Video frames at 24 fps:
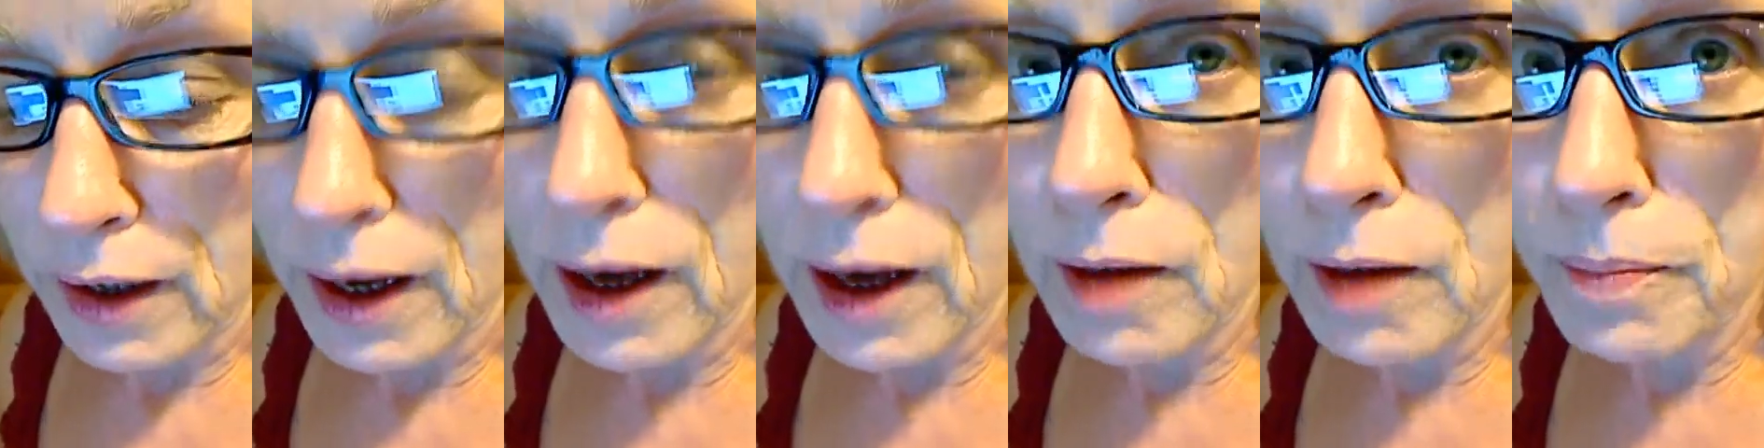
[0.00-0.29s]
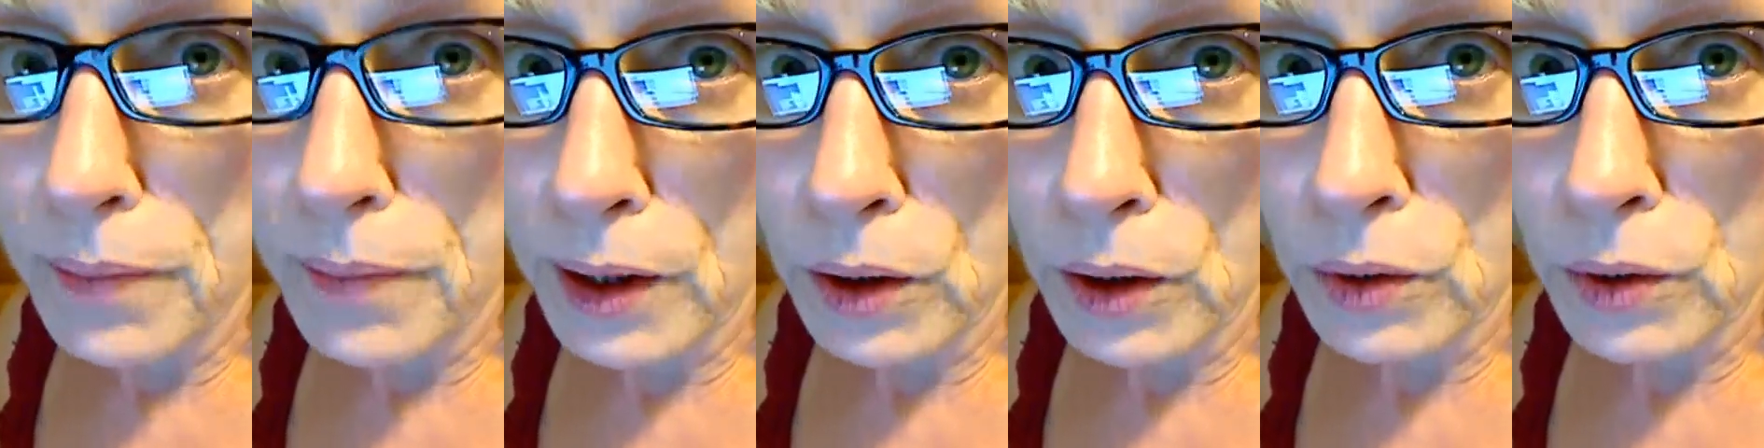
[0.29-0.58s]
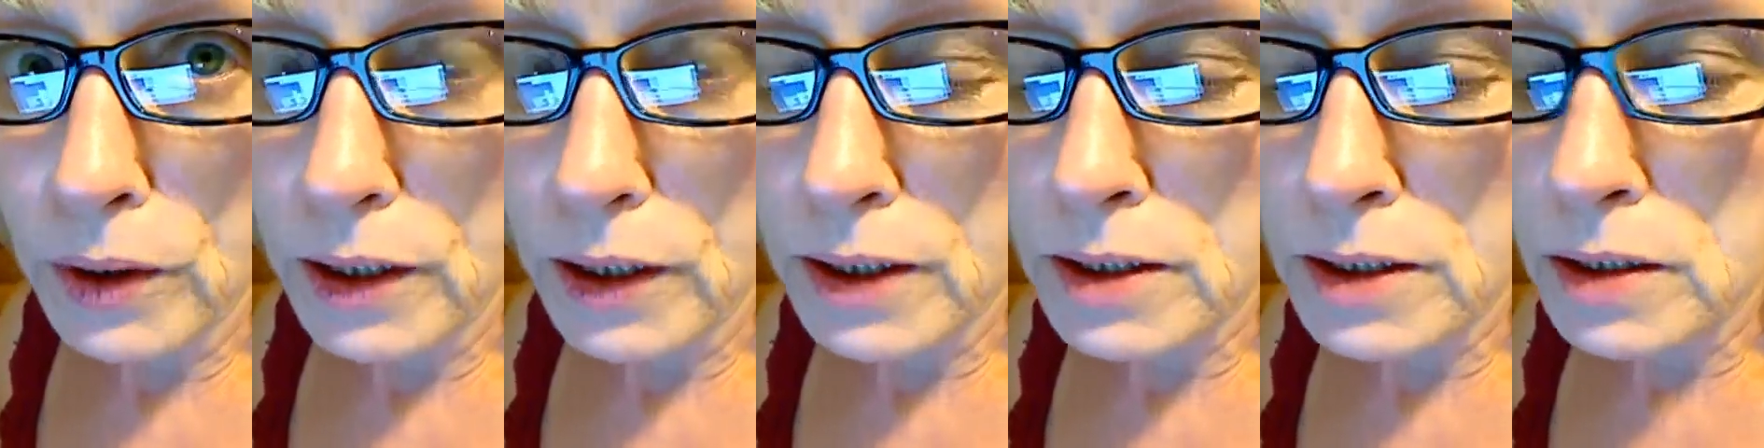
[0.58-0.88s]
about
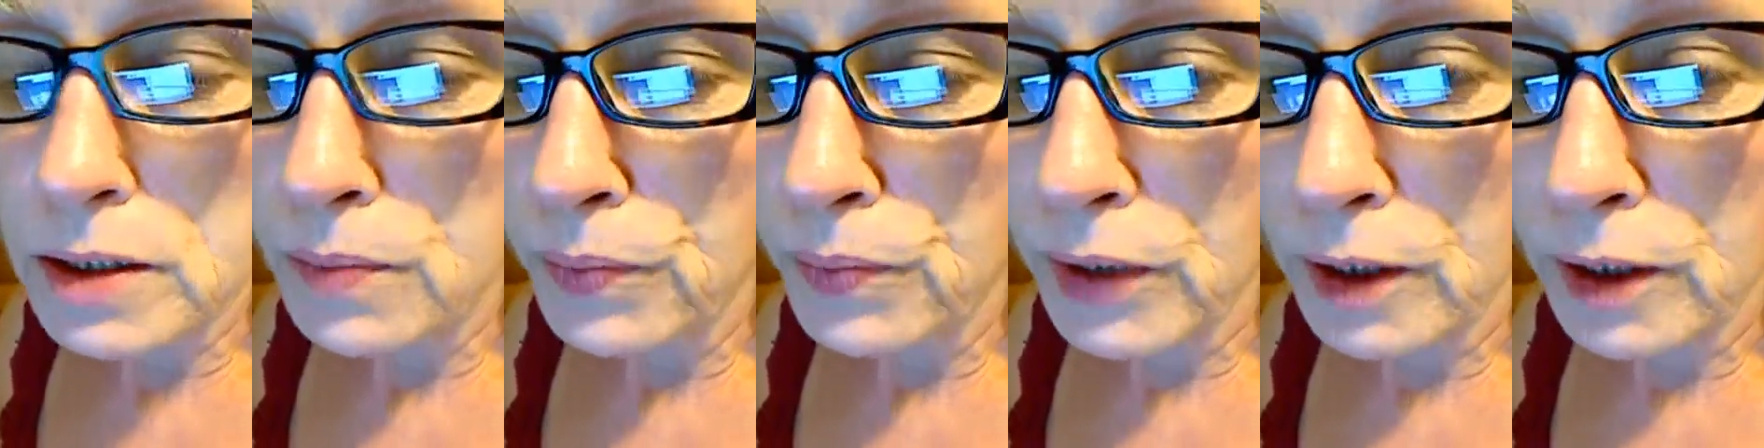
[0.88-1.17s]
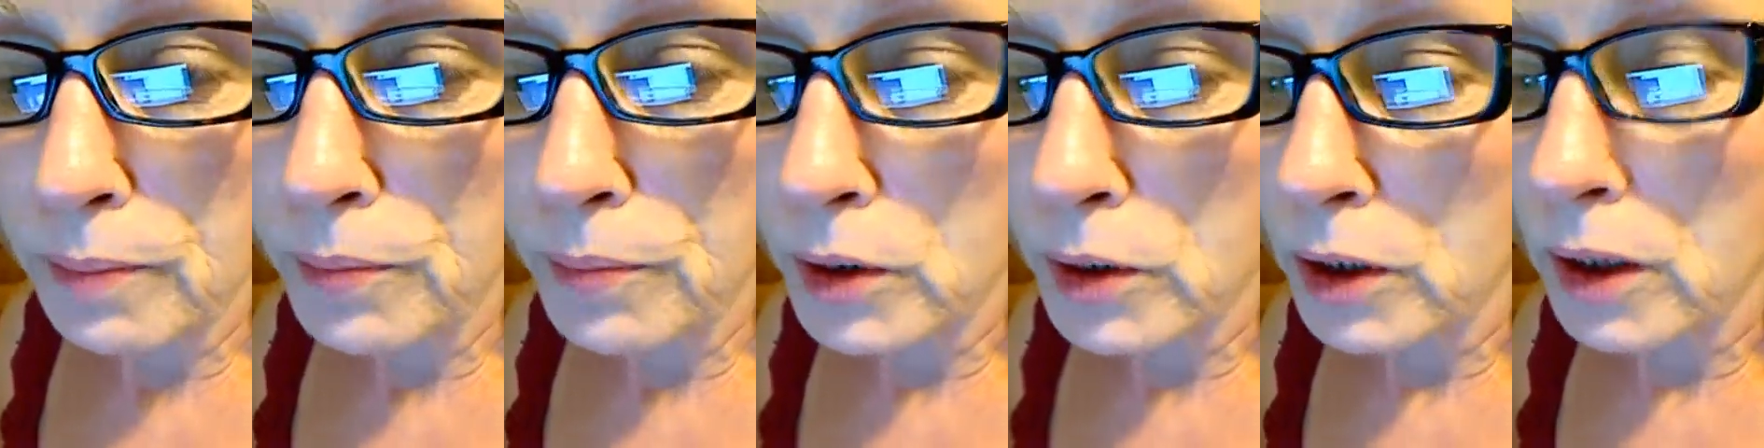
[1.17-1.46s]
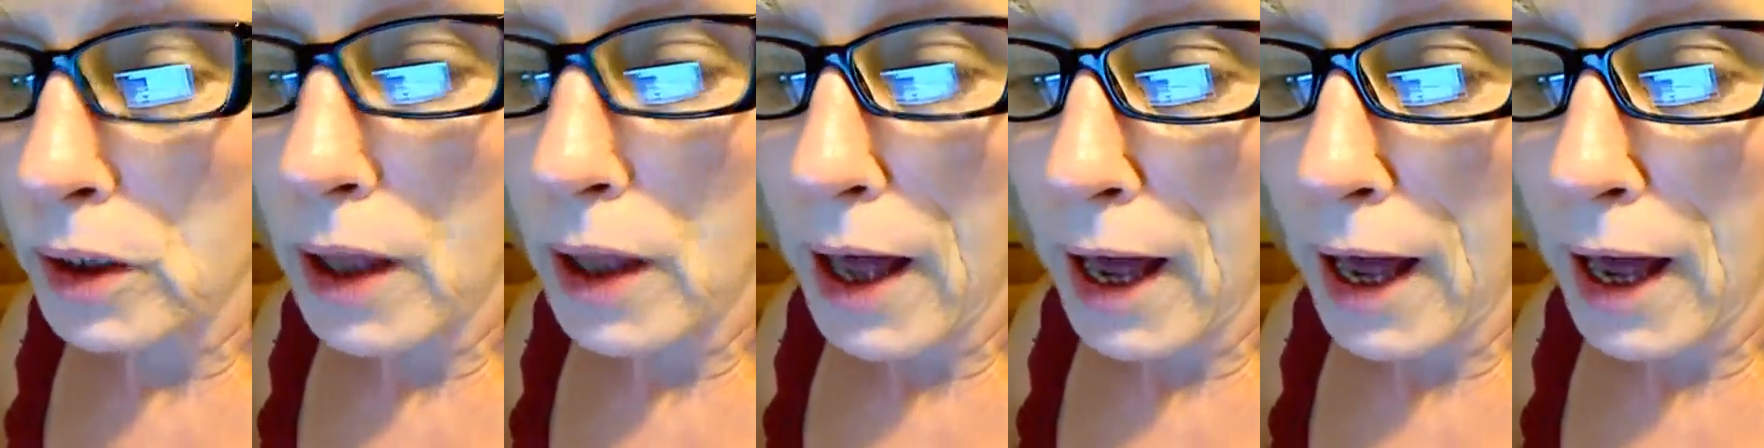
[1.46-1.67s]
its people.